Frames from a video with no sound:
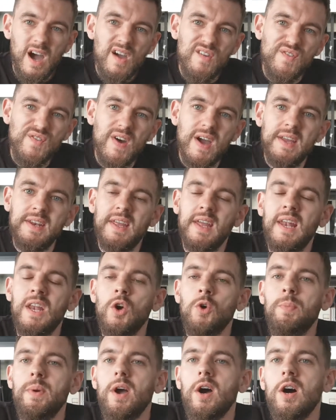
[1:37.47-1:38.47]
I find it a
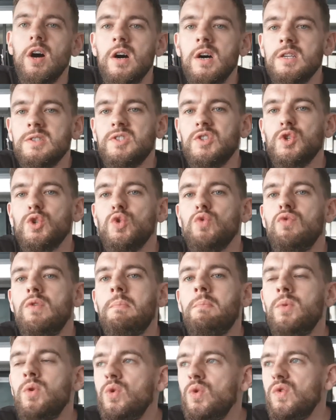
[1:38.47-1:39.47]
little bit hard to
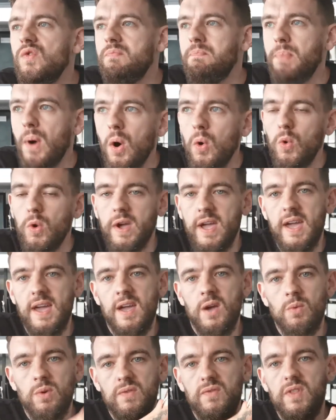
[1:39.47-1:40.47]
remove bulk
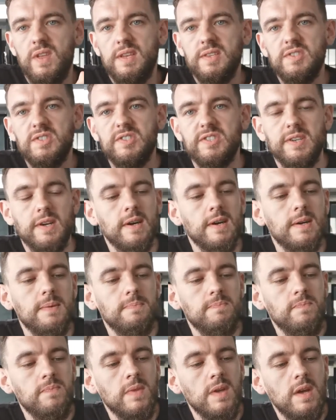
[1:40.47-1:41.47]
hair with this.
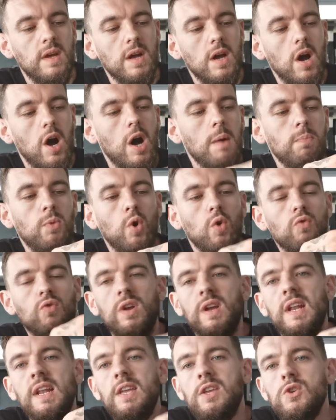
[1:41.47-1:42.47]
I'm not
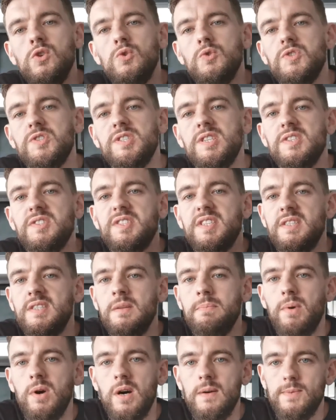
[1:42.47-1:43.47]
really using this in
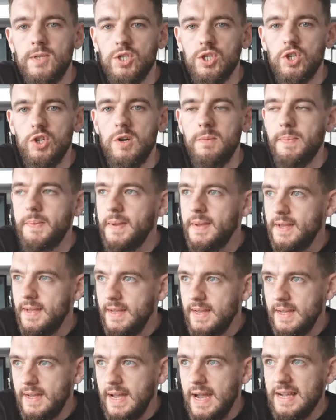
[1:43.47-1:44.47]
the barber shop
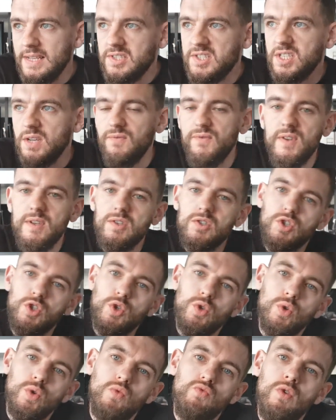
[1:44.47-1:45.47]
as something
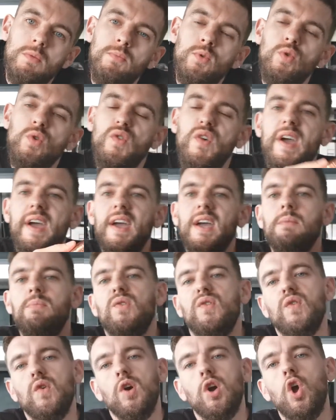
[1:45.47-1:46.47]
to remove hair
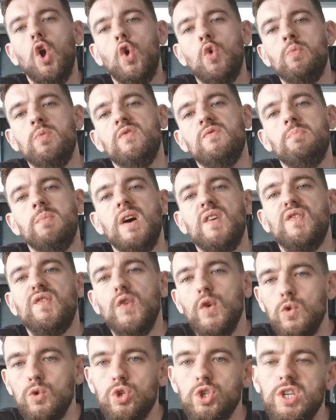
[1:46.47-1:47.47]
before I go in with my
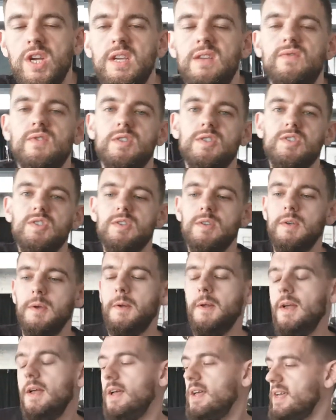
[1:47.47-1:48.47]
foil shavers.
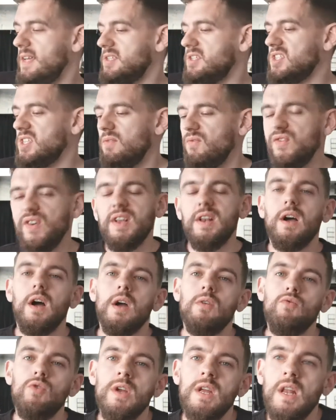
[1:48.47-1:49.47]
It's something that
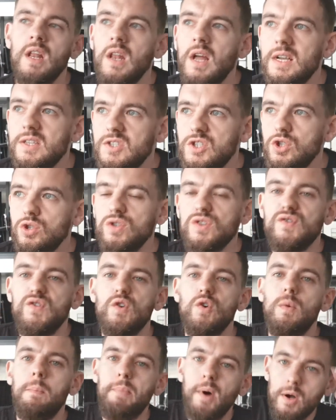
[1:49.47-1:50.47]
I really like to use
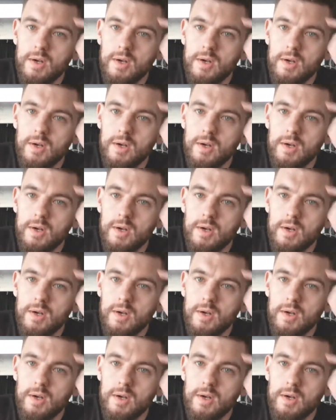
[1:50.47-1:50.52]
for